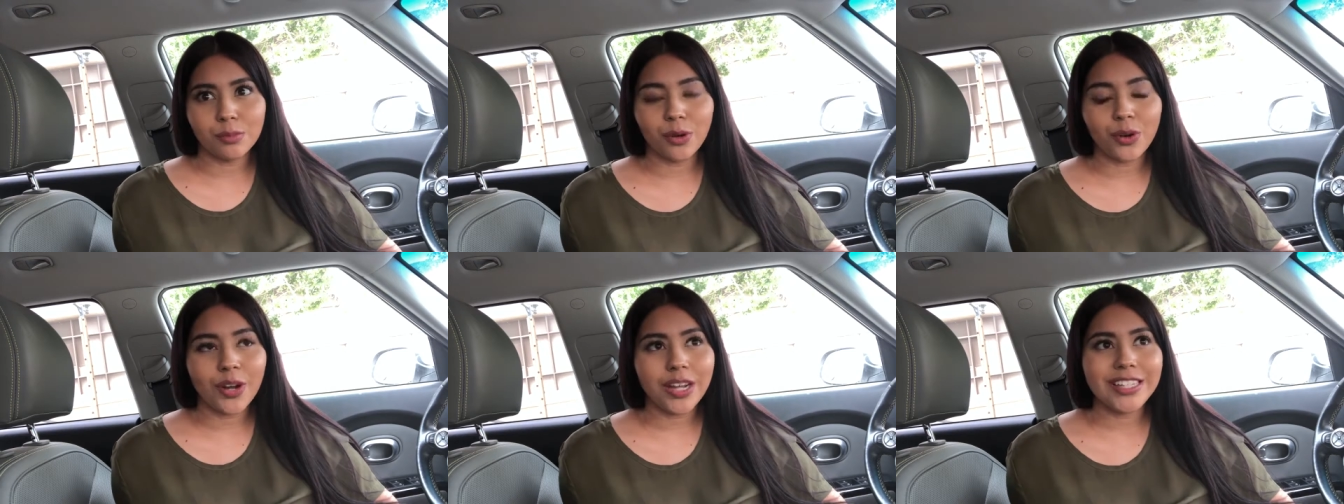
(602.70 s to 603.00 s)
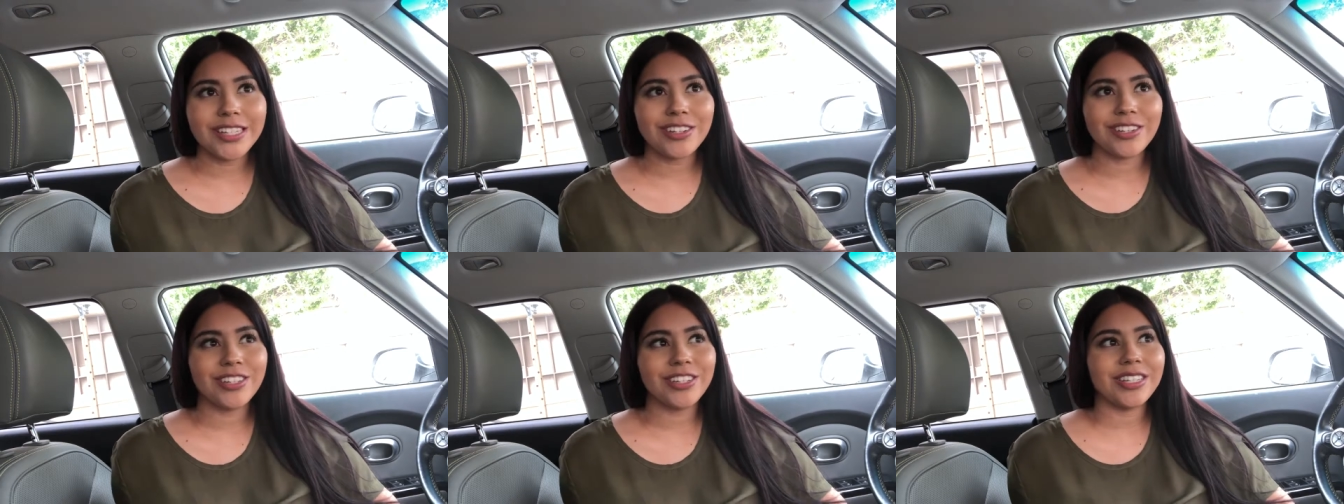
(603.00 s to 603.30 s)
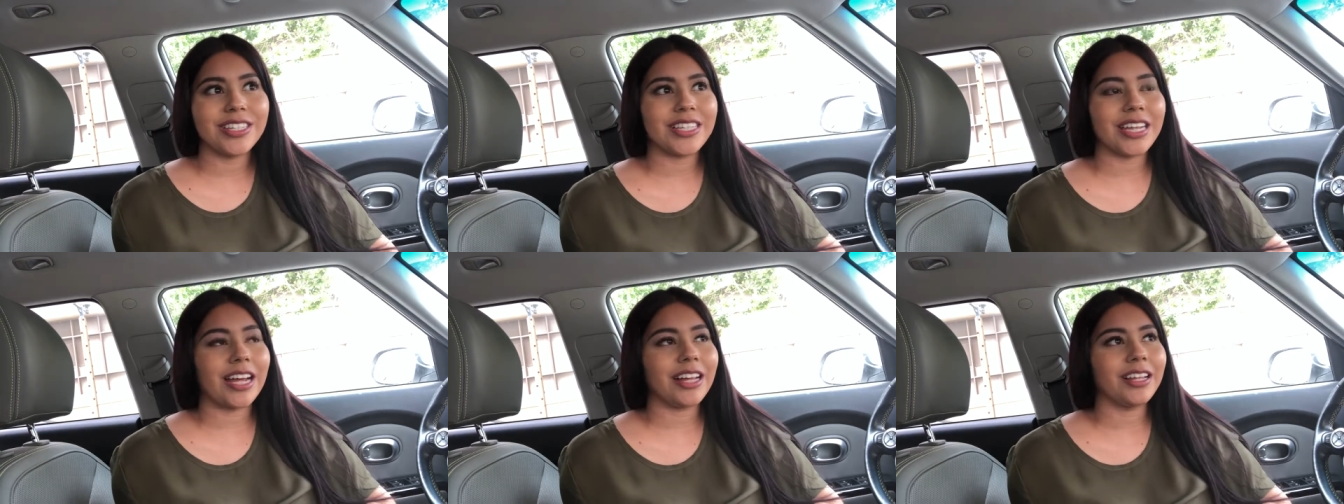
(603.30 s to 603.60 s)
boy, so
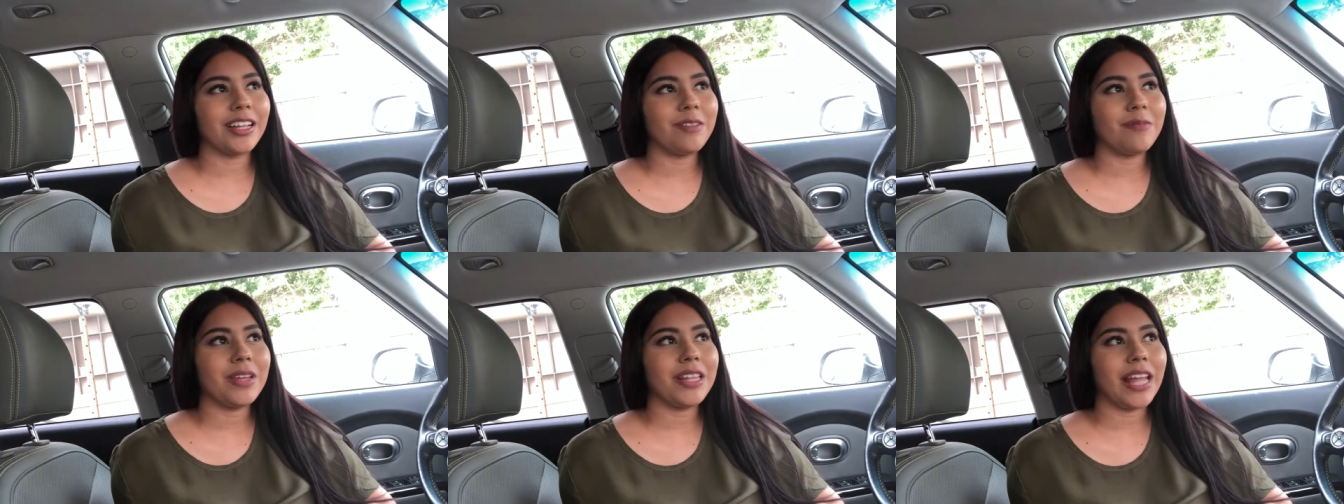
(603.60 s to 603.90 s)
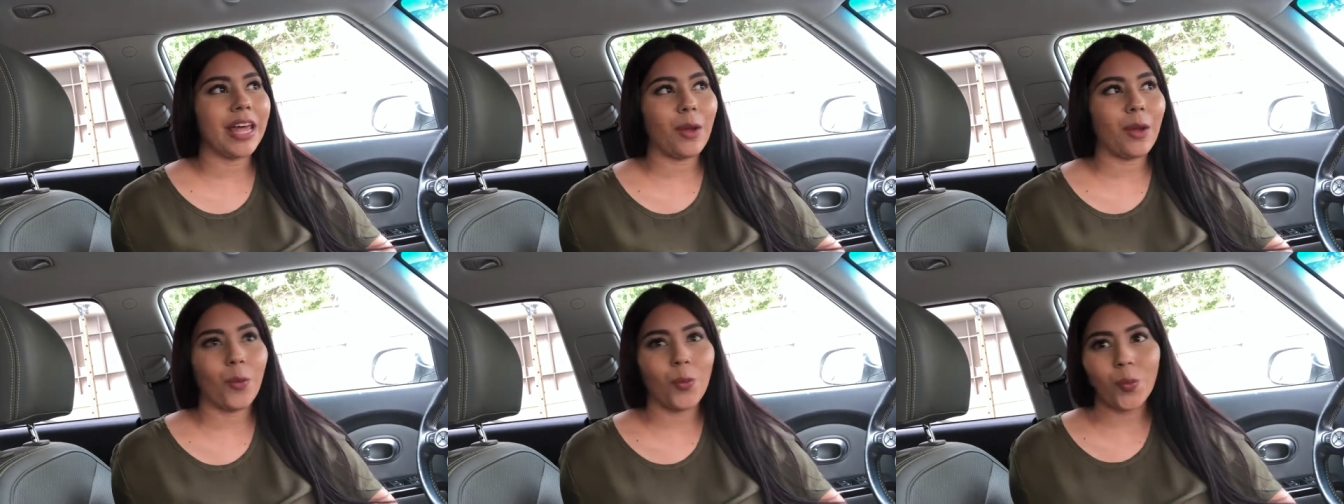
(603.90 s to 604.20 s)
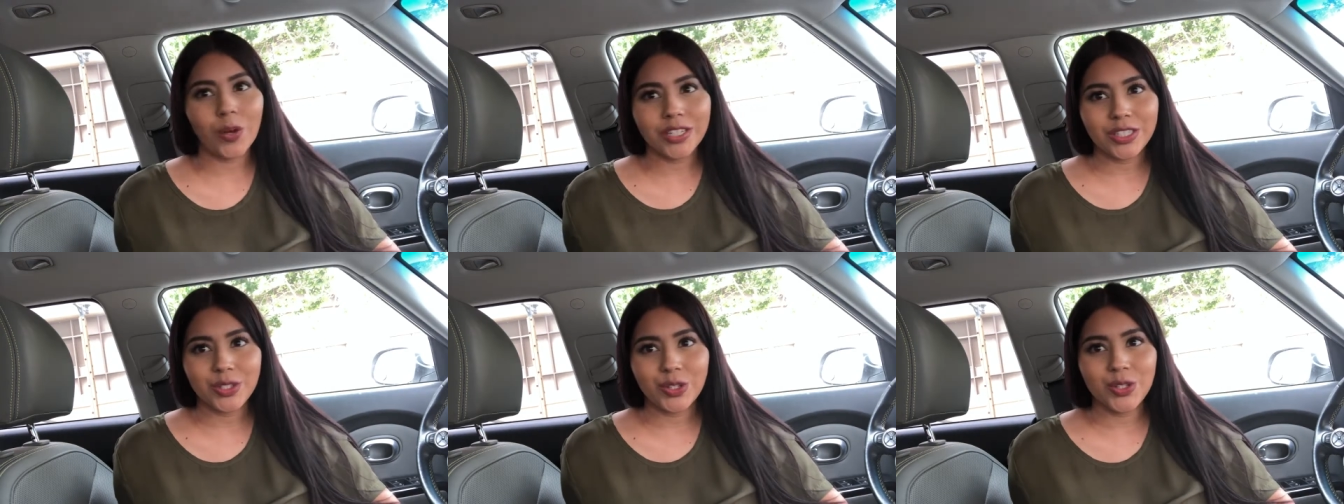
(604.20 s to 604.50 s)
she's telling me like
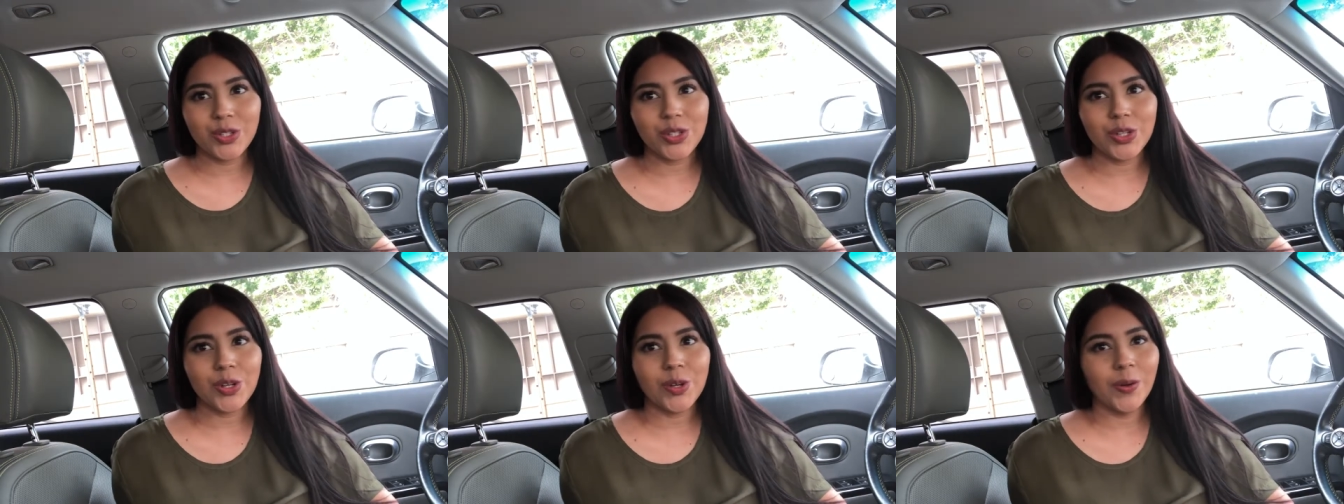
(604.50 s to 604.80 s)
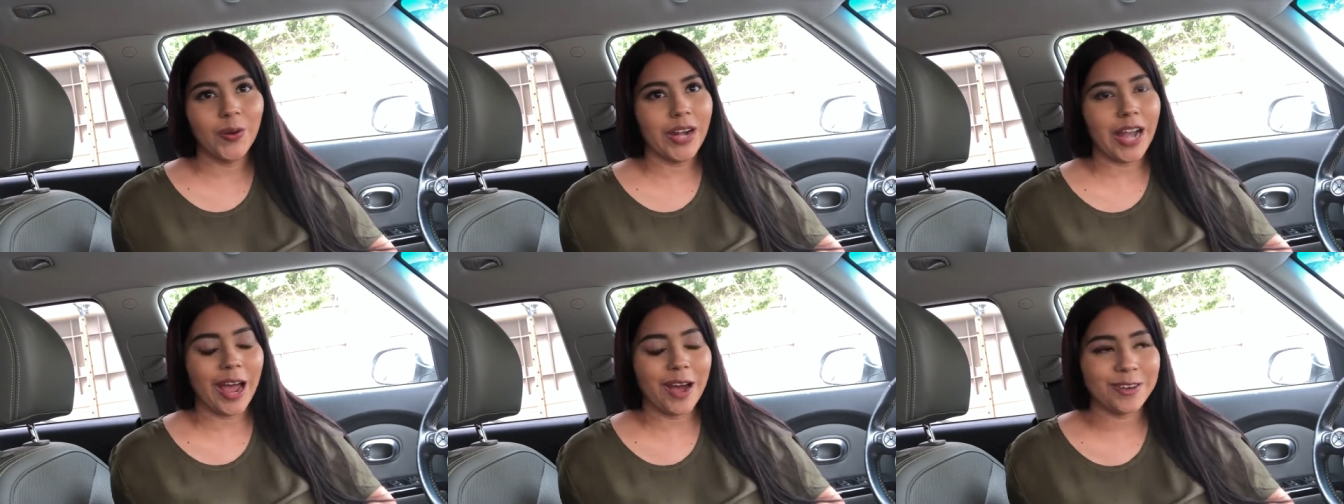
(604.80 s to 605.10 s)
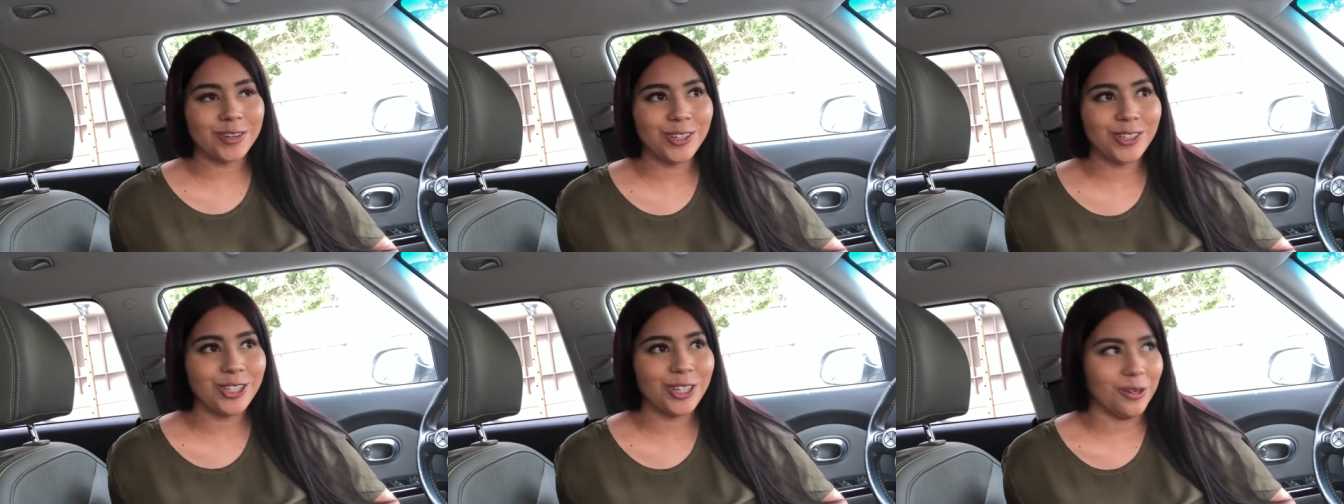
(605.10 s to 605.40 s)
what to do and how
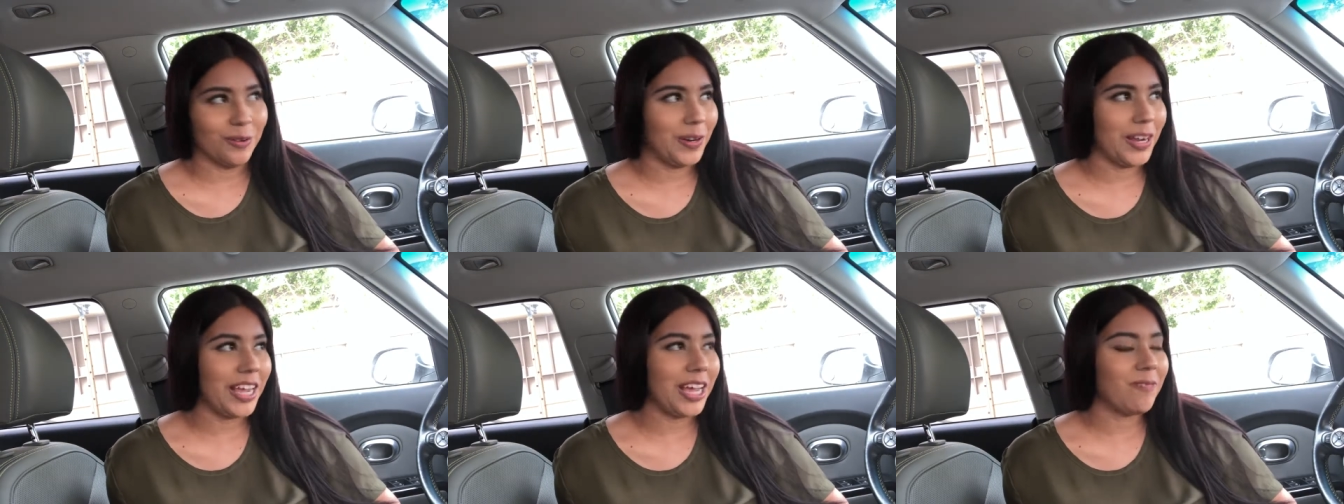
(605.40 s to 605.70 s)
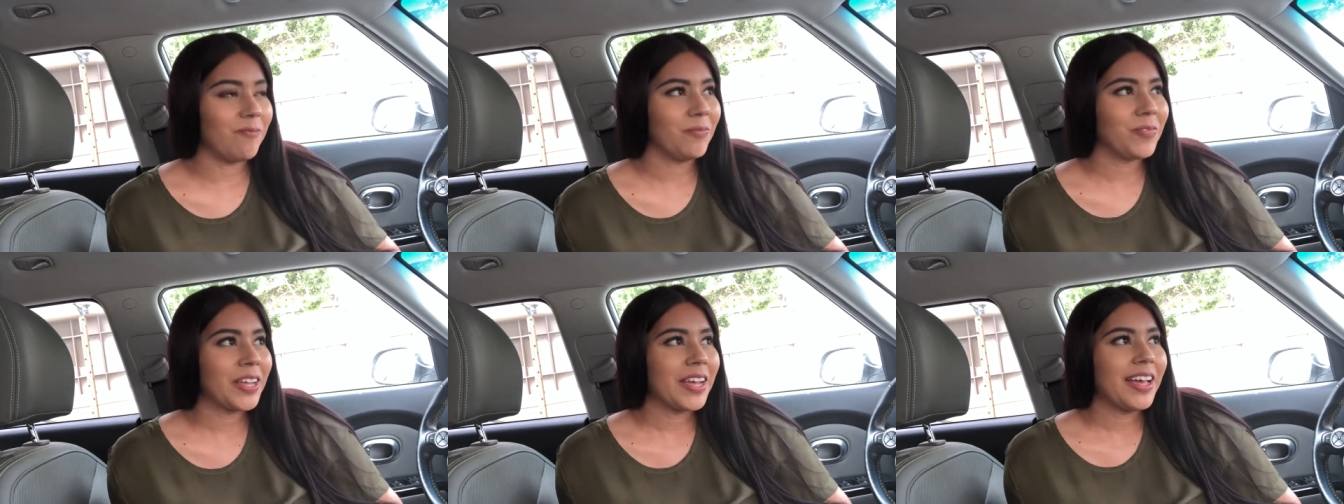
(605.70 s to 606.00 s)
to do it.